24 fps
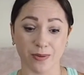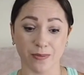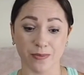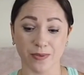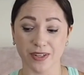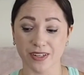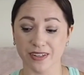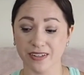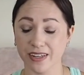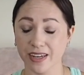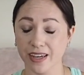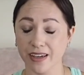
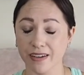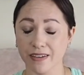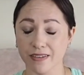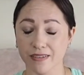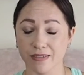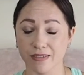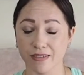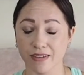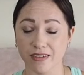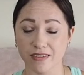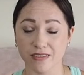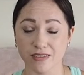And yeah,
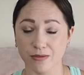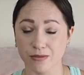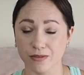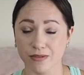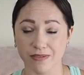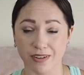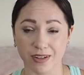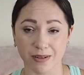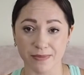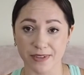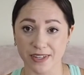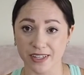so you guys know where to
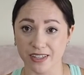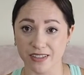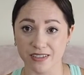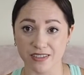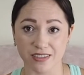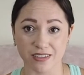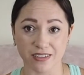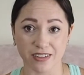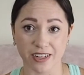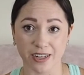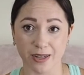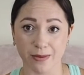find me on
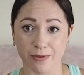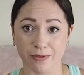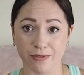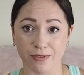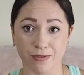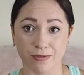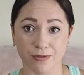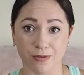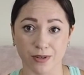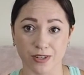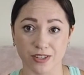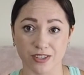Instagram if you
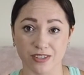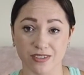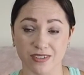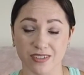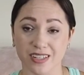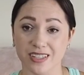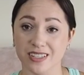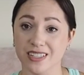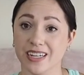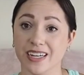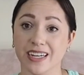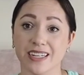have questions,
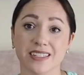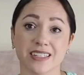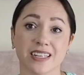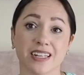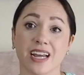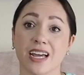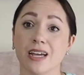because like I said,